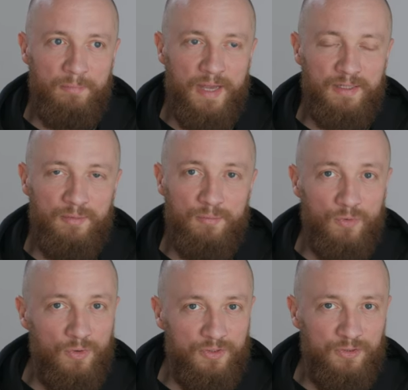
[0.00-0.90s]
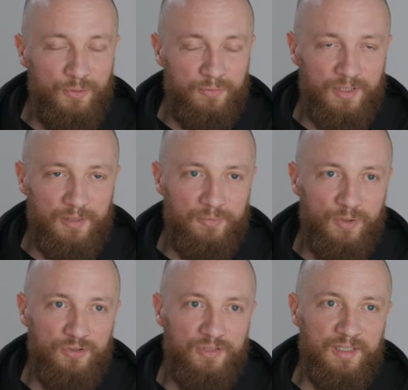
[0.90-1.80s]
many more CubeSat
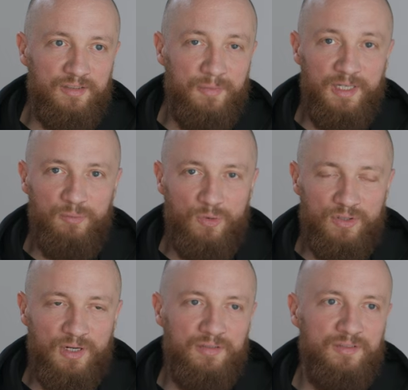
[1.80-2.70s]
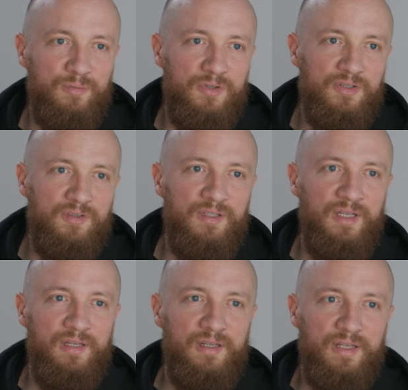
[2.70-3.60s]
projects, many more customers,
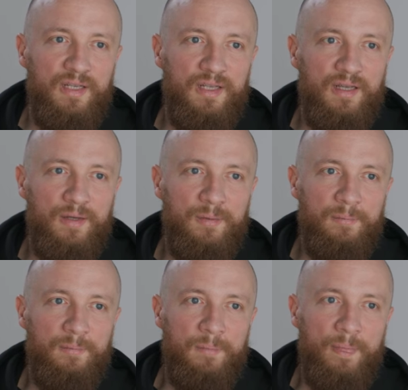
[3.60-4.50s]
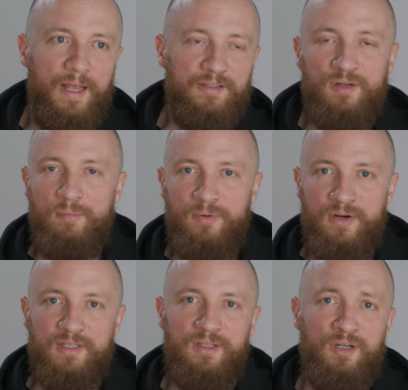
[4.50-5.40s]
um, at some
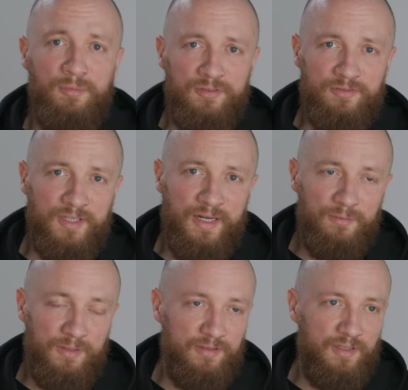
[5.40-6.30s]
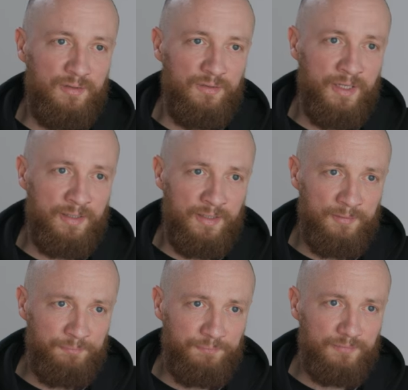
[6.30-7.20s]
point economies of scale will start to kick
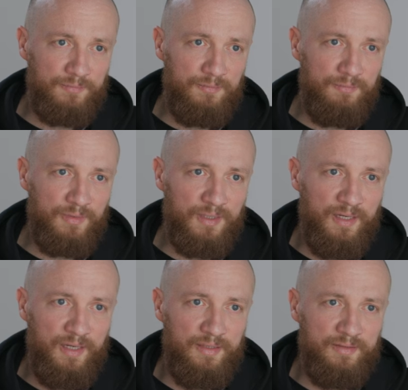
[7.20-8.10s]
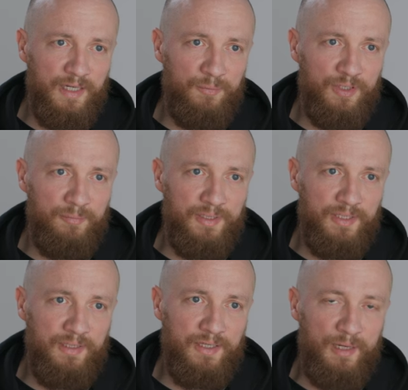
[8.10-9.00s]
in and they will
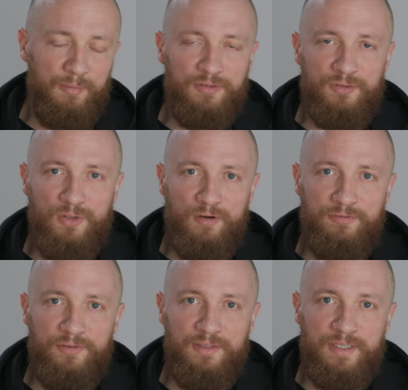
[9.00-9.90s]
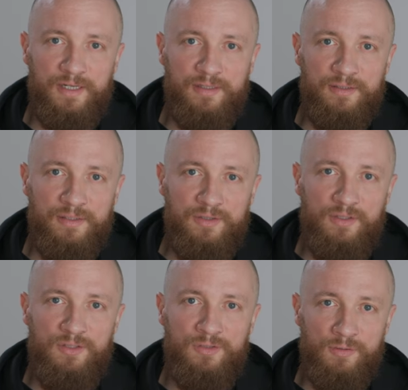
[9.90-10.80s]
be able to offer their
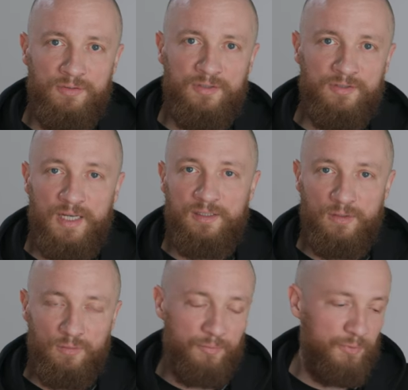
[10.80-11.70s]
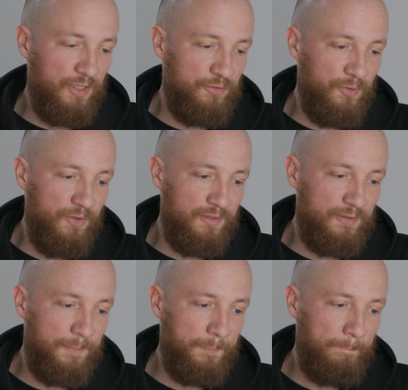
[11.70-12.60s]
services at a lower price
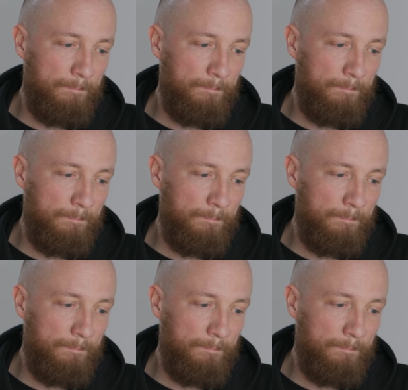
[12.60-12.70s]
point.